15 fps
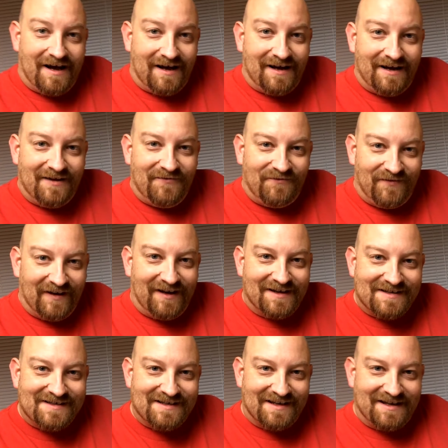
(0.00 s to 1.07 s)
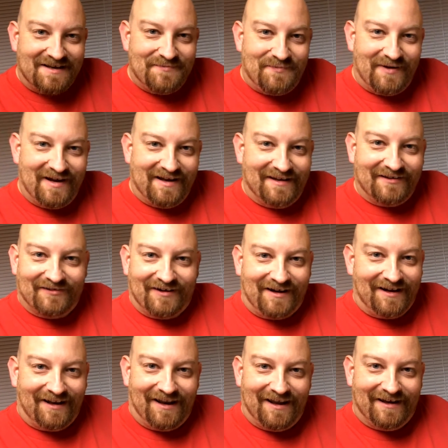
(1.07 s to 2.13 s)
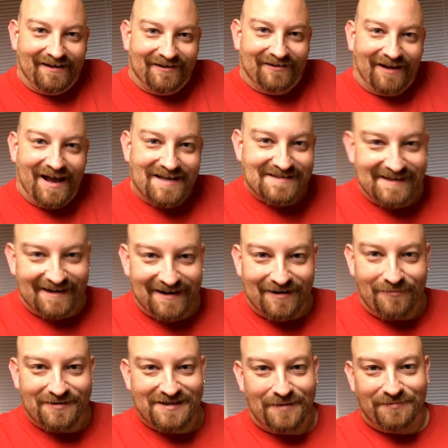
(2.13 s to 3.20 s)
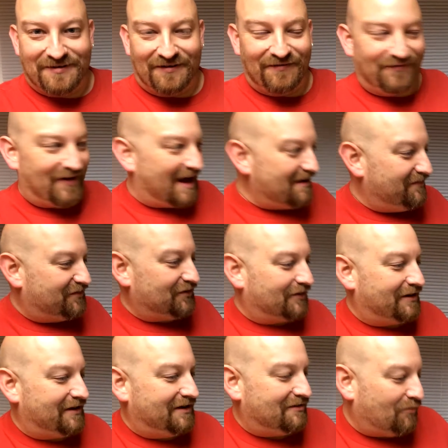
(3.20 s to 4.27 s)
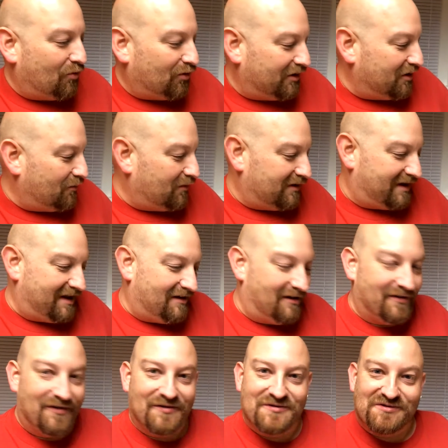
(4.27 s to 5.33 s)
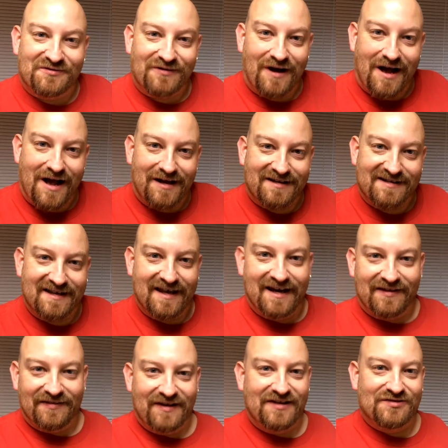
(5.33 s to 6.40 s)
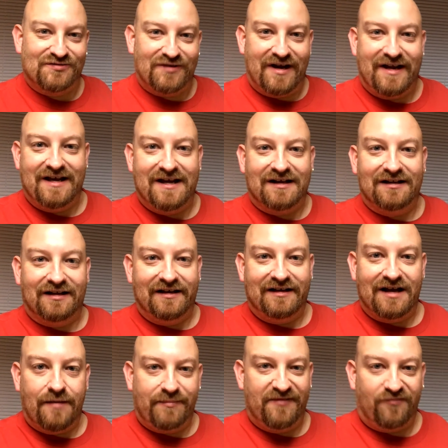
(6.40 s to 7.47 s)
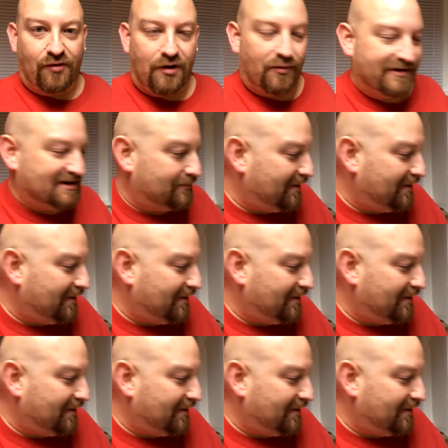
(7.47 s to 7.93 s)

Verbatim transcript: I fell asleep in the recliner. Last night I was up till 5.30 in the morning working on those rocks, getting things ready and cleaned up before I went to